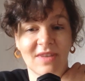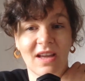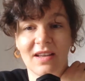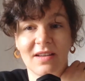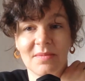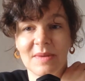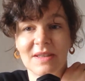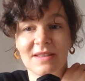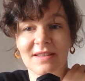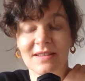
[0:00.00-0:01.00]
Yeah, I
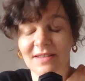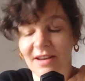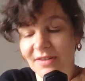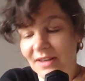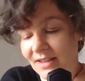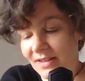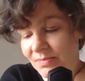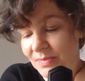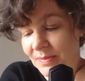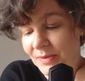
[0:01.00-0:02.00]
mean, definitely
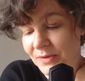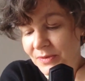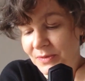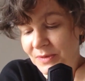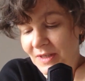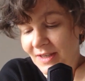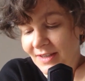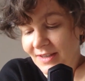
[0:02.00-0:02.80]
people who